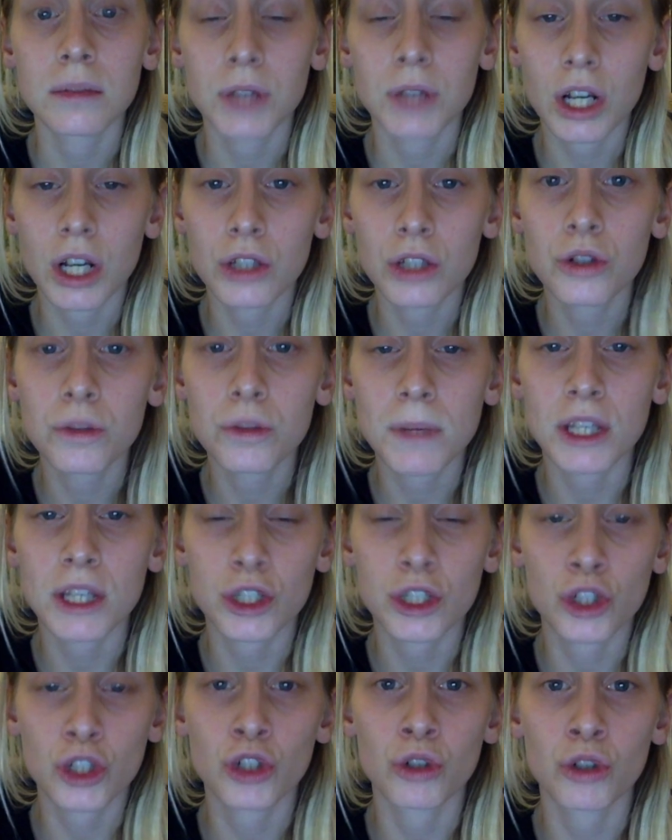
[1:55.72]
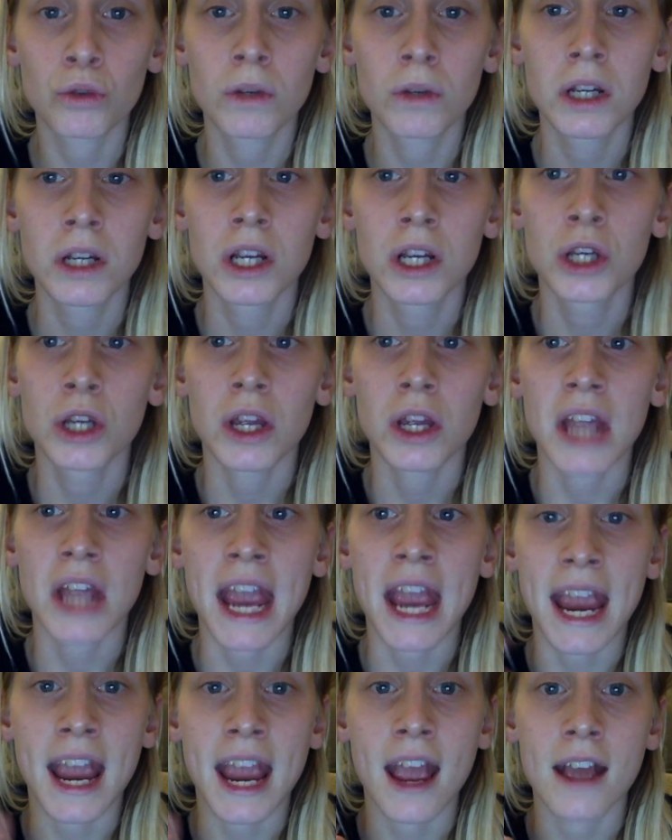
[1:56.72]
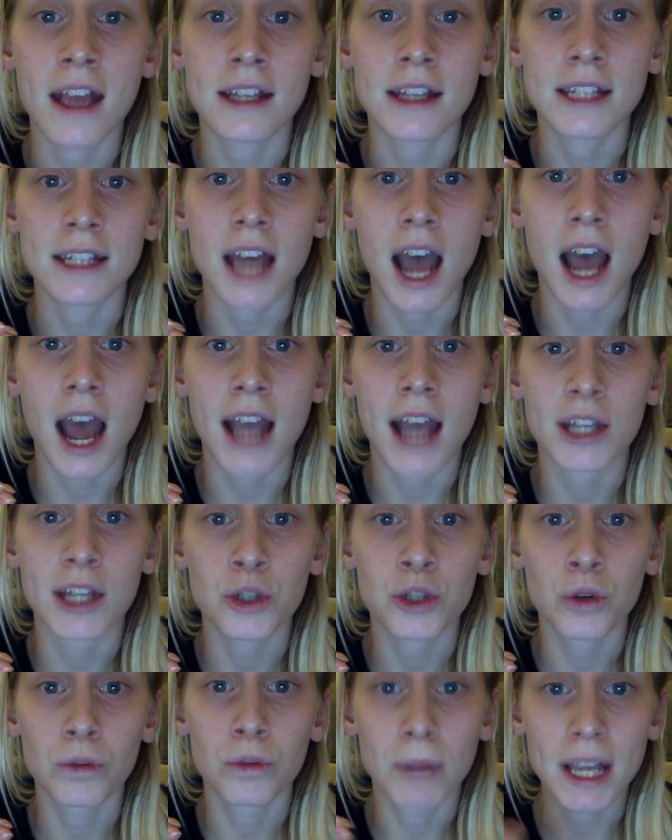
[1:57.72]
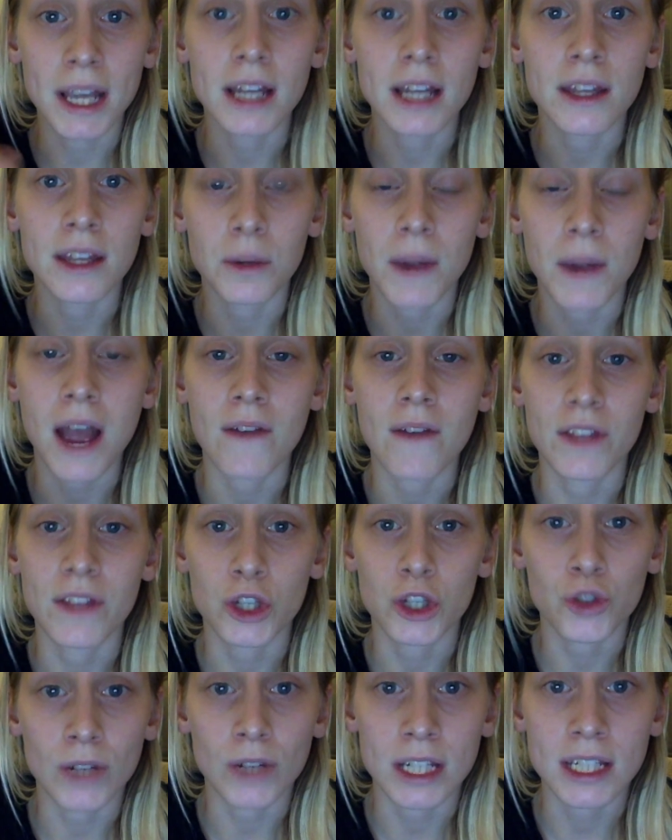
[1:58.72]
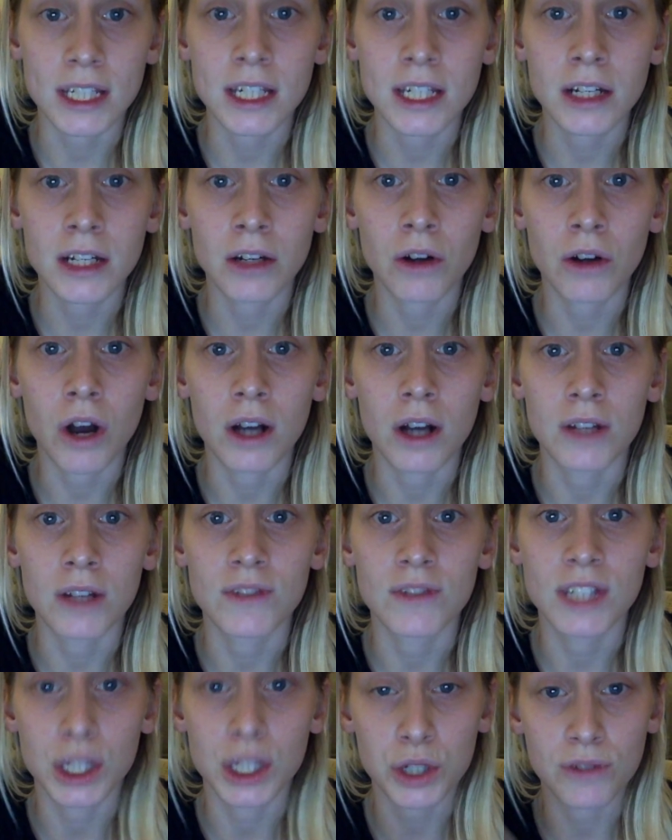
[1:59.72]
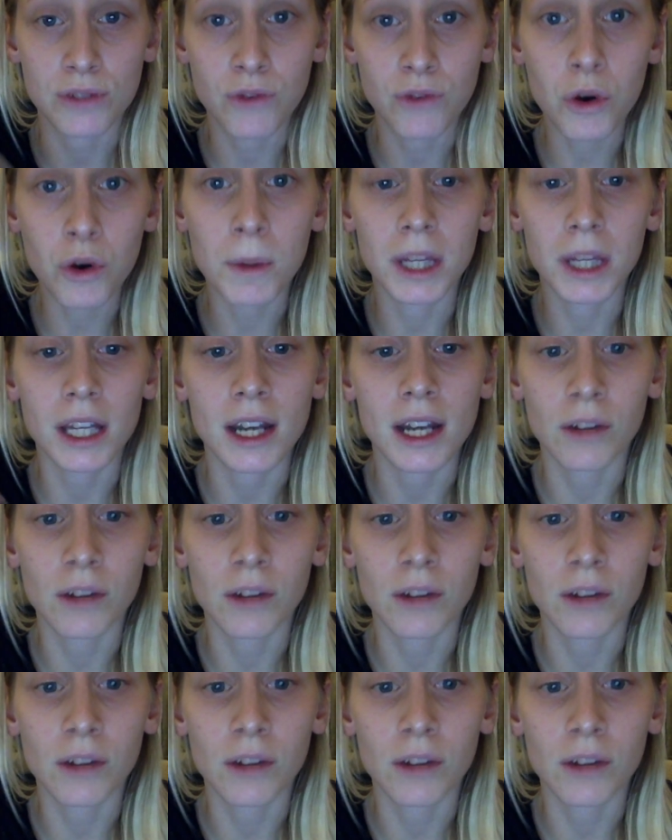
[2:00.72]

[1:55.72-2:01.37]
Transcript: We got toothpaste too. And I told Micah that we're having this great deal on Physician Formula, and I